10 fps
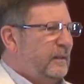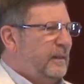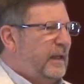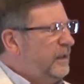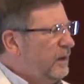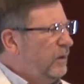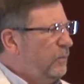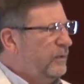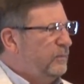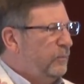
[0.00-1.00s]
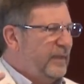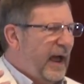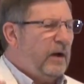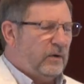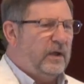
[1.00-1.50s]
that, you know,
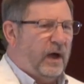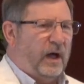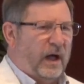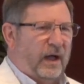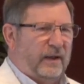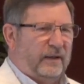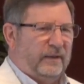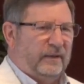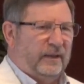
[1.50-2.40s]
without God,